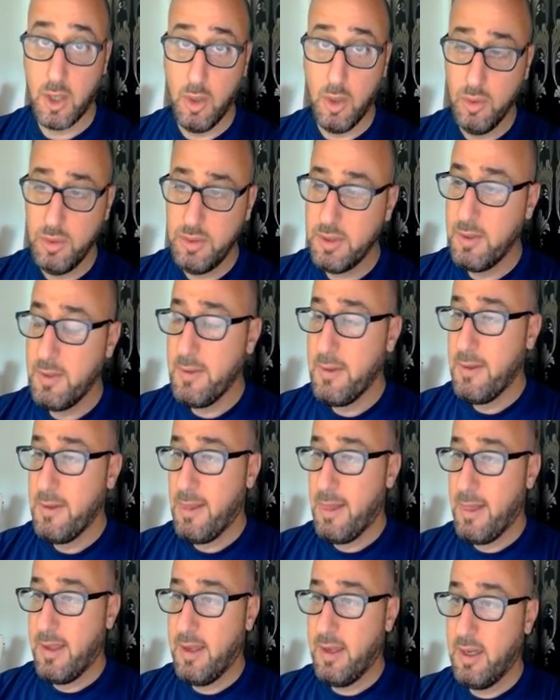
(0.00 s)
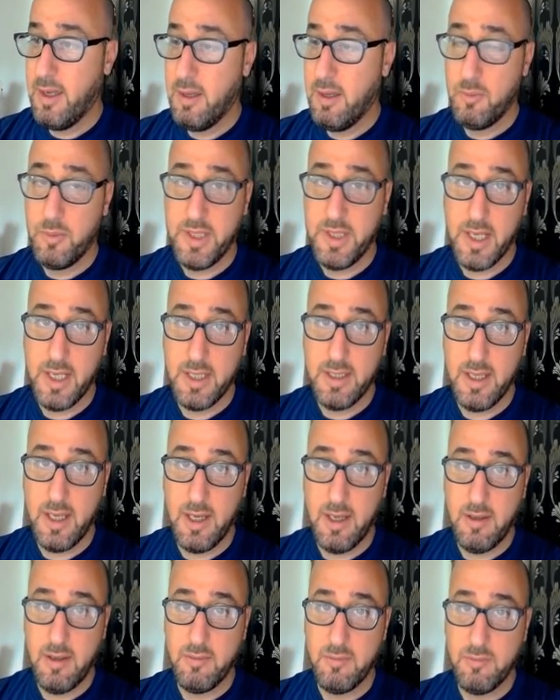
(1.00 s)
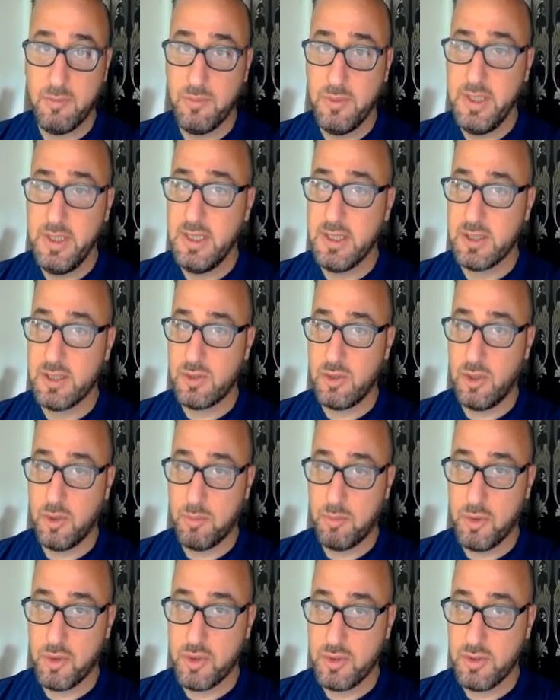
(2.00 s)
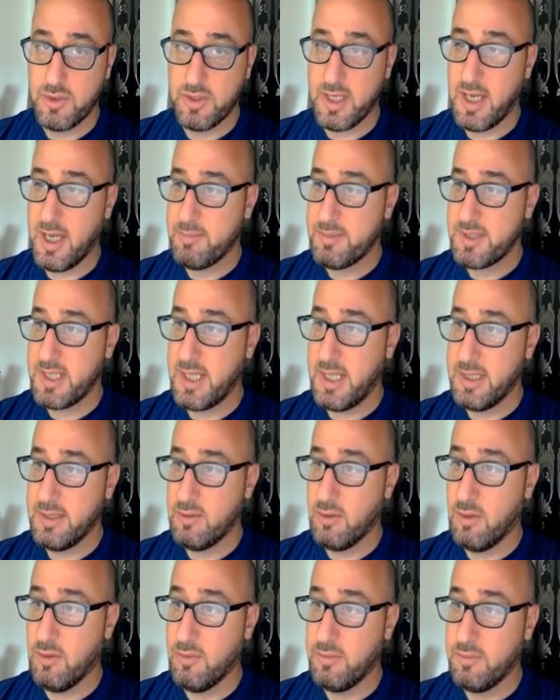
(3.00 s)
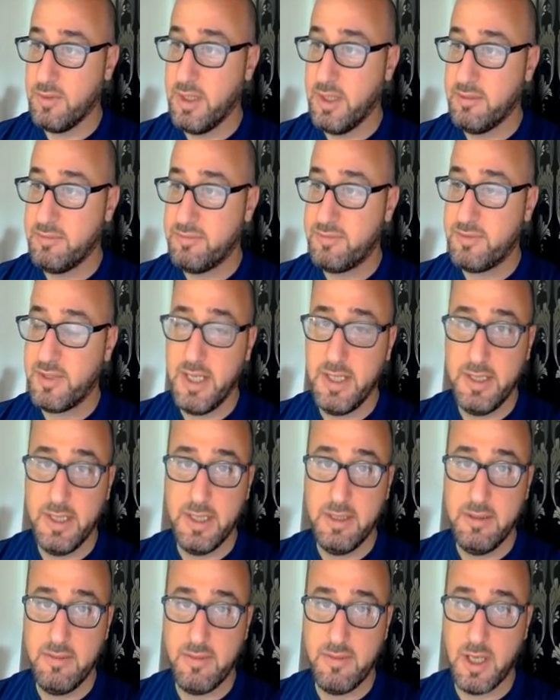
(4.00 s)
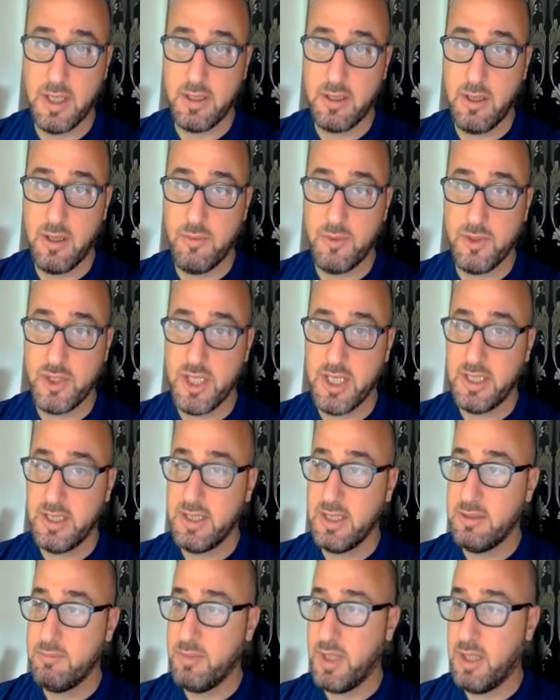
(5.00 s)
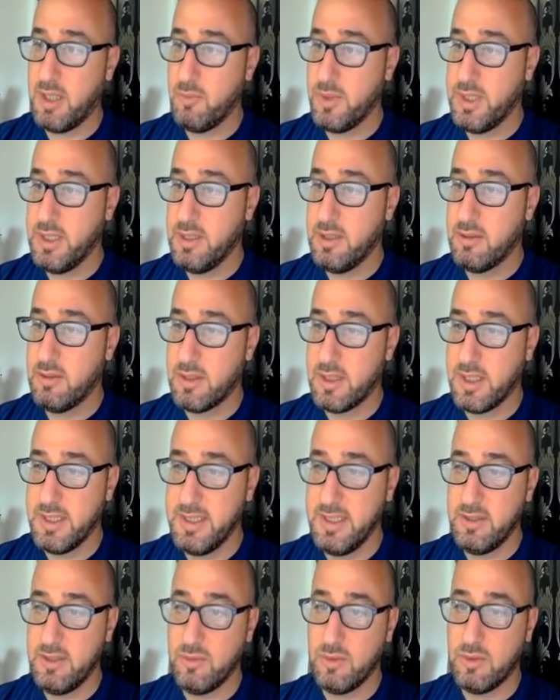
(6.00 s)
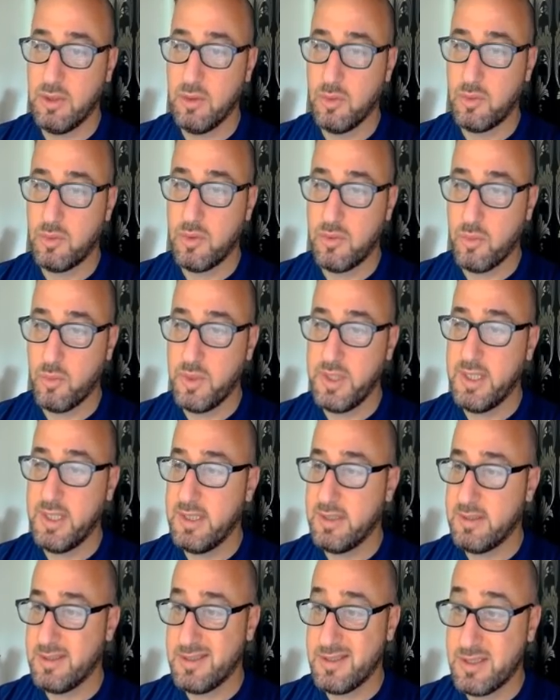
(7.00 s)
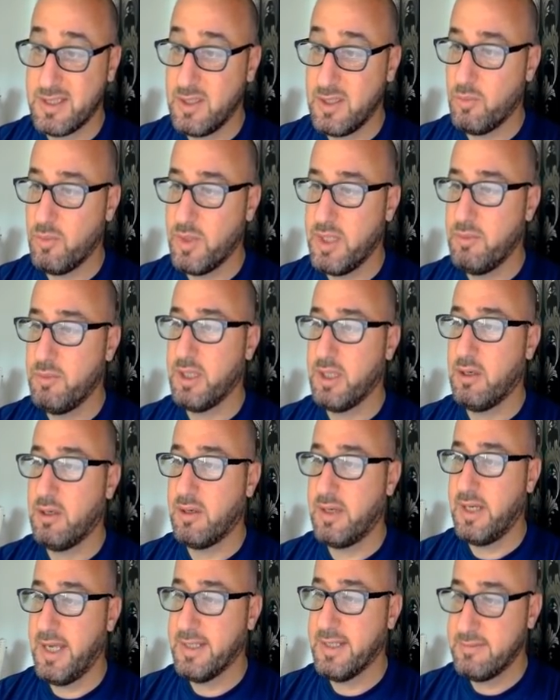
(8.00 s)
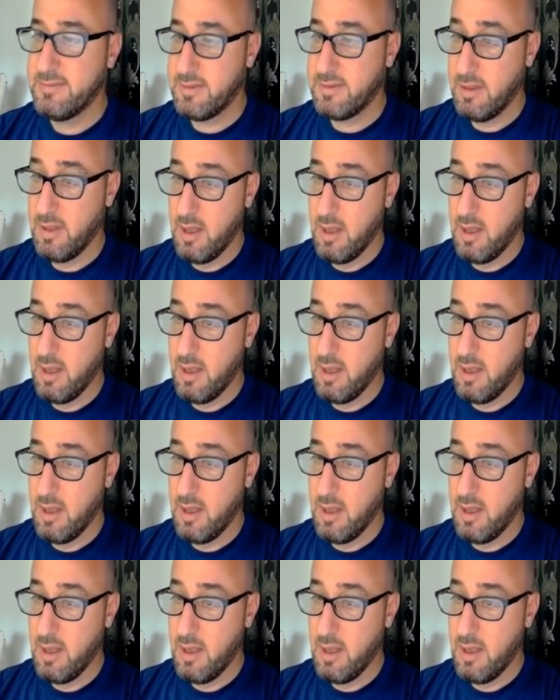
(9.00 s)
Gold uh, we had a really strong push to the upside on uh, Friday that got rejected, but we're gonna need to go to the weekly to see where we are at.